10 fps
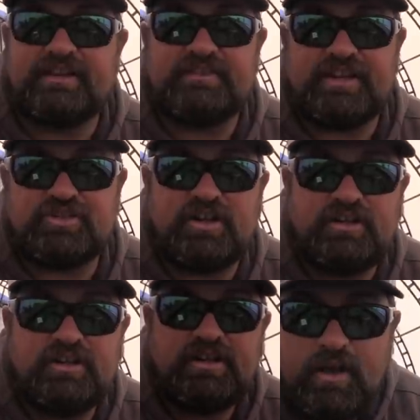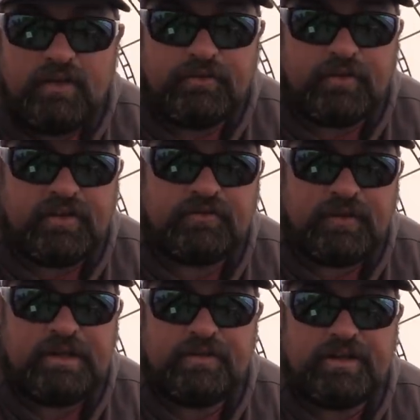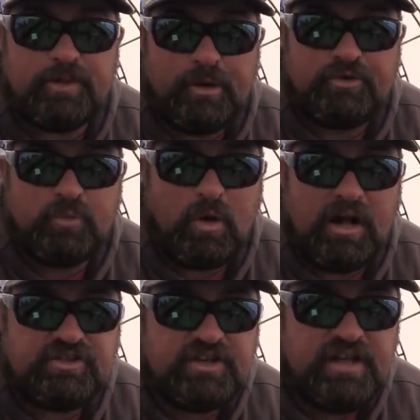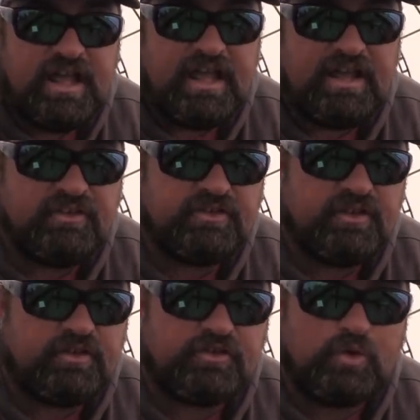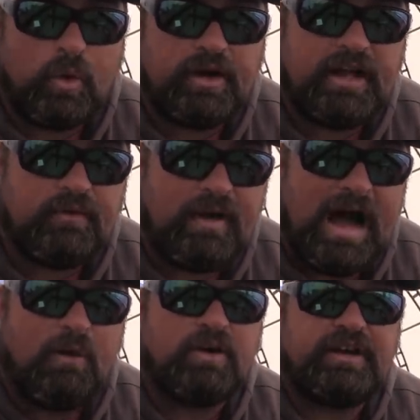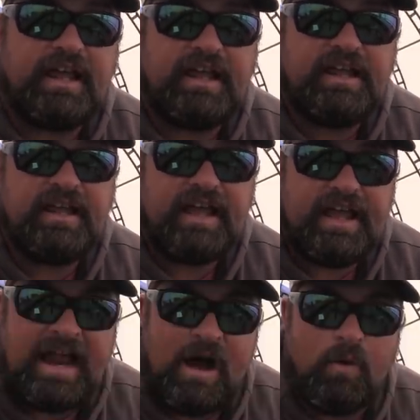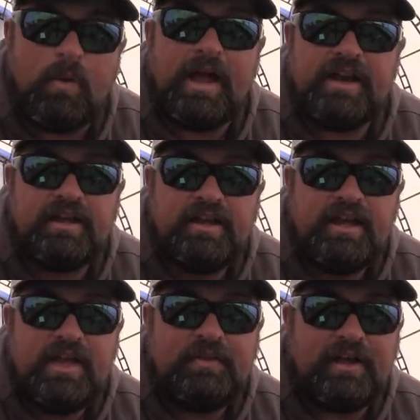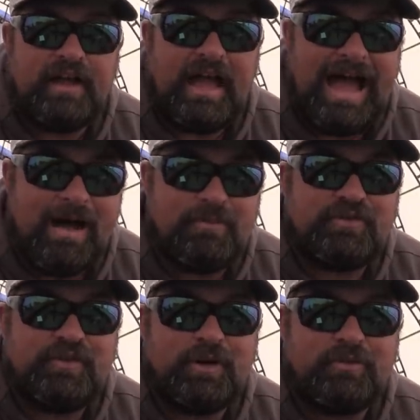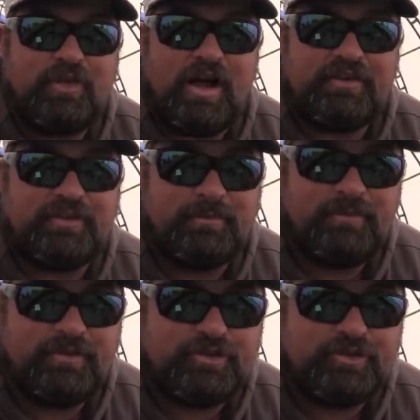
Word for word: et cetera. So this video that you're about to watch is the story of our day and how it went. The atmosphere was awesome,